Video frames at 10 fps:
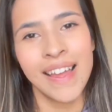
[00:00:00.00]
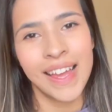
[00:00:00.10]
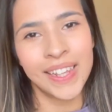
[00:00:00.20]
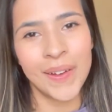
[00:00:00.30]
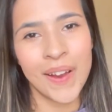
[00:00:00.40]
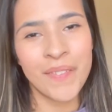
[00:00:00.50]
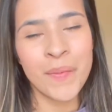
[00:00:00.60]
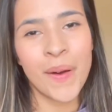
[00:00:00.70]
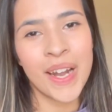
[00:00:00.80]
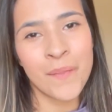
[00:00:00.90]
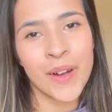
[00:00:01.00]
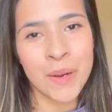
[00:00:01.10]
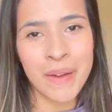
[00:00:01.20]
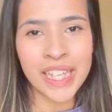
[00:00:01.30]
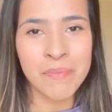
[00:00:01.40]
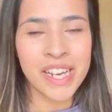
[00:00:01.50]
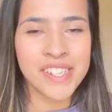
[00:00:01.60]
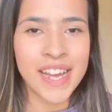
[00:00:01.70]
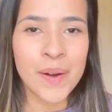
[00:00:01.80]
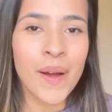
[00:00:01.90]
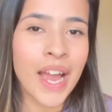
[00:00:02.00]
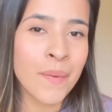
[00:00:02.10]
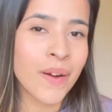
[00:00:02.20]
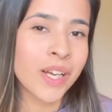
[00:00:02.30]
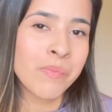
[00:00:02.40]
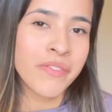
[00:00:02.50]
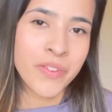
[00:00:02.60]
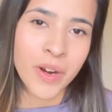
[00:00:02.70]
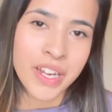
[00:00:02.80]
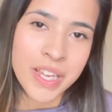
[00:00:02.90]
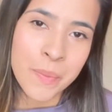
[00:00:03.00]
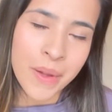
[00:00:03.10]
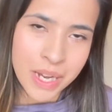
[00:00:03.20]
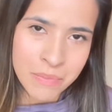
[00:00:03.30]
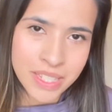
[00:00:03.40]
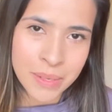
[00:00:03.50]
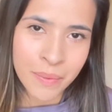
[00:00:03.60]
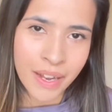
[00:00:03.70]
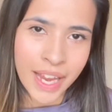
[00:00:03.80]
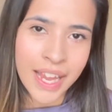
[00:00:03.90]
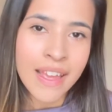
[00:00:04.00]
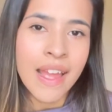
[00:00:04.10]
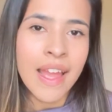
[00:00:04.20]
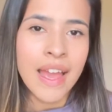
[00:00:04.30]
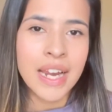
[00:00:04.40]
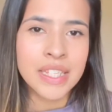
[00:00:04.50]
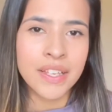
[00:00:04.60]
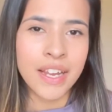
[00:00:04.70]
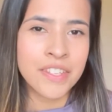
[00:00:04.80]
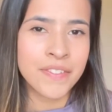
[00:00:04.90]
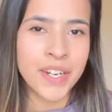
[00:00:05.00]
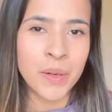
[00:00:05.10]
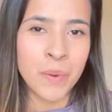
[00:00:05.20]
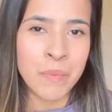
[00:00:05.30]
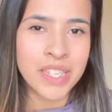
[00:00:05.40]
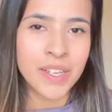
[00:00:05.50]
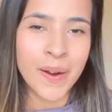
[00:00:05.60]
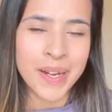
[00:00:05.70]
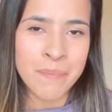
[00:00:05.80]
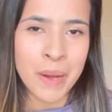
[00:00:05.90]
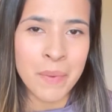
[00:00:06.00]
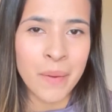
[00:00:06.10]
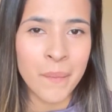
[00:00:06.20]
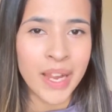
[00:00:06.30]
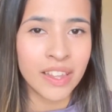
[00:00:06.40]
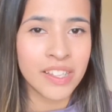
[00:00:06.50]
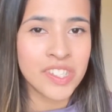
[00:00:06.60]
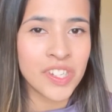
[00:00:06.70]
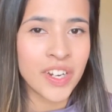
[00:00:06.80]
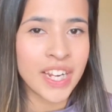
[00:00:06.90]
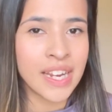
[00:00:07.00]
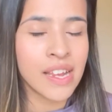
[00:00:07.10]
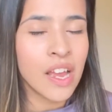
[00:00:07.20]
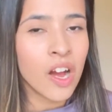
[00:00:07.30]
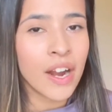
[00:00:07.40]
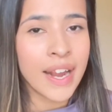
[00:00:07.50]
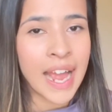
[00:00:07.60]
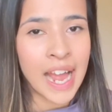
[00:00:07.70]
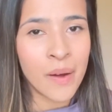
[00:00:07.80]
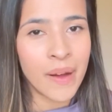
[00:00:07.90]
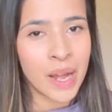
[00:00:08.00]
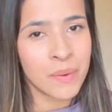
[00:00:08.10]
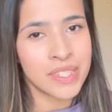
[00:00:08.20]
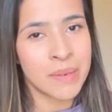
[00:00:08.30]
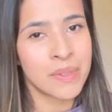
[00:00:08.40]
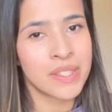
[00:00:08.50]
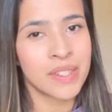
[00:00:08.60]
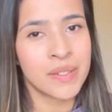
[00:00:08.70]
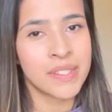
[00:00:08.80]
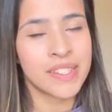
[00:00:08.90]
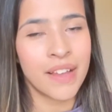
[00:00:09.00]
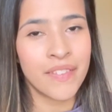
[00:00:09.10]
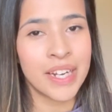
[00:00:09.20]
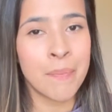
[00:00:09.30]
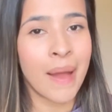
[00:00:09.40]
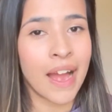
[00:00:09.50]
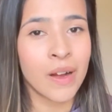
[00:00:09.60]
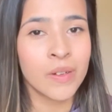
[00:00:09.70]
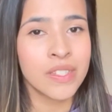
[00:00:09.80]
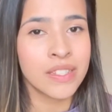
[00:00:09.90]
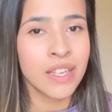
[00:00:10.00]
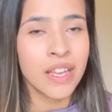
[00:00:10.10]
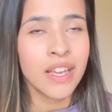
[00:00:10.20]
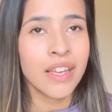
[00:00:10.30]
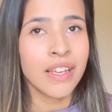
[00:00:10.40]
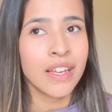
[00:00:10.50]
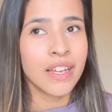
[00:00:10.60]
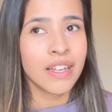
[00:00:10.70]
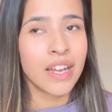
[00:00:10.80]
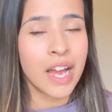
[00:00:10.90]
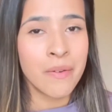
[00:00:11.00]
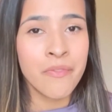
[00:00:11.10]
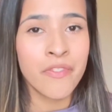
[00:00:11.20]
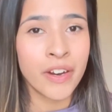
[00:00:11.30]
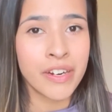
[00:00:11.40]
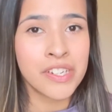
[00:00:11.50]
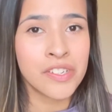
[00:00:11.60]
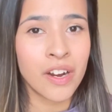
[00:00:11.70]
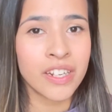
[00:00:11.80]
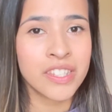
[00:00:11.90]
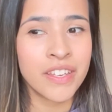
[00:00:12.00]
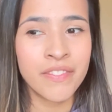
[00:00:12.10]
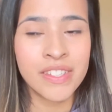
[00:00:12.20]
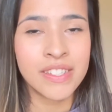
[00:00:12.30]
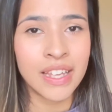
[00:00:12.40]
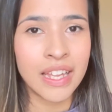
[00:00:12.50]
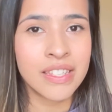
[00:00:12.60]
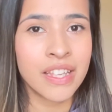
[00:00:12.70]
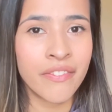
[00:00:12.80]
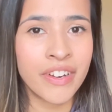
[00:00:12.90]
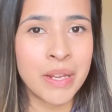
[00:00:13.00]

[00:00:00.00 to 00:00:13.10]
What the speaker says: Hello everyone and welcome back to my channel. Hi, welcome if you are new. My name is Yvonne. And in today's video, we'll be talking about my weight loss journey on how I was able to lose 70 pounds. I'm very shocked to even say 70